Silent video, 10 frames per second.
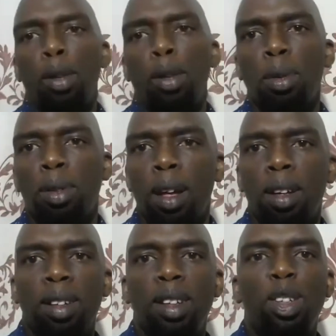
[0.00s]
want to
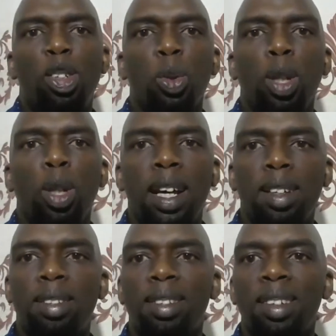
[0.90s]
thank the two
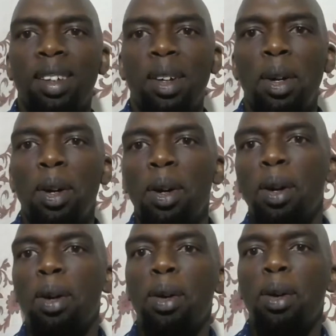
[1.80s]
ladies
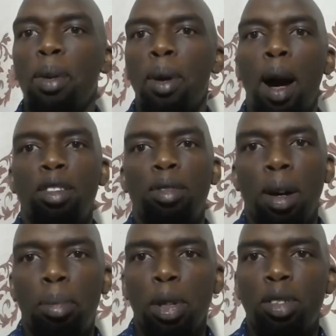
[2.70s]
who have
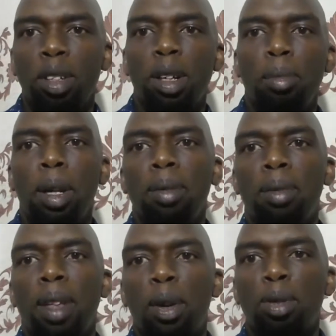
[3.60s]
preceded me.
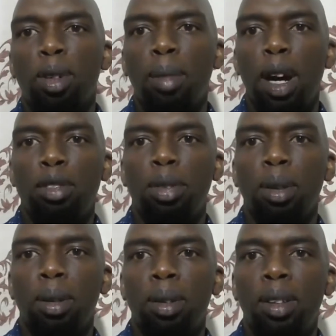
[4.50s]
Thank you so much
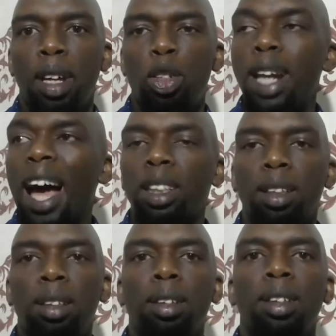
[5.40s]
for the
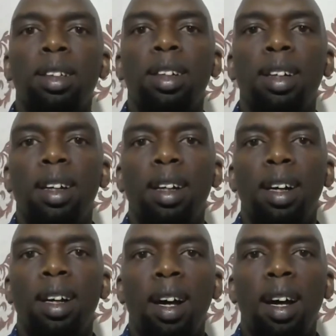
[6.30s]
introduction.
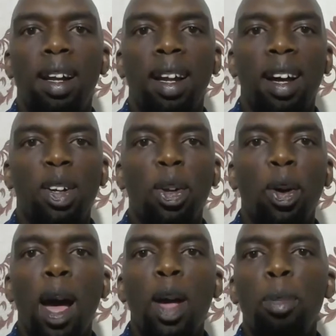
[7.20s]
And I don't know
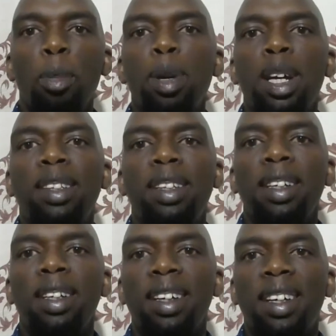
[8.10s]
where you picked
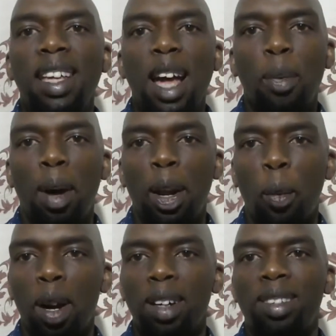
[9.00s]
the Kenya Rwanda
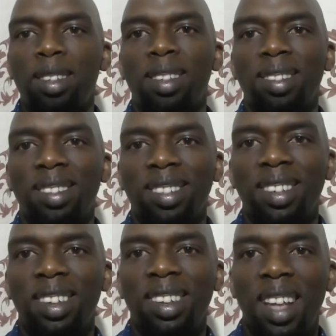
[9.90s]
words.
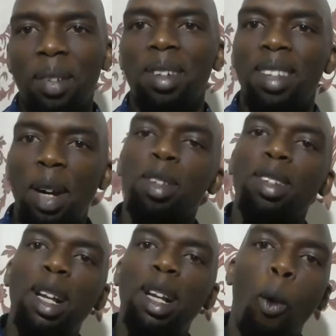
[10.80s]
That
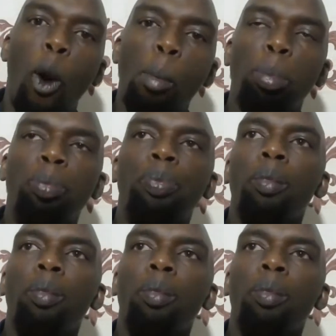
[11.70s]
was really warm.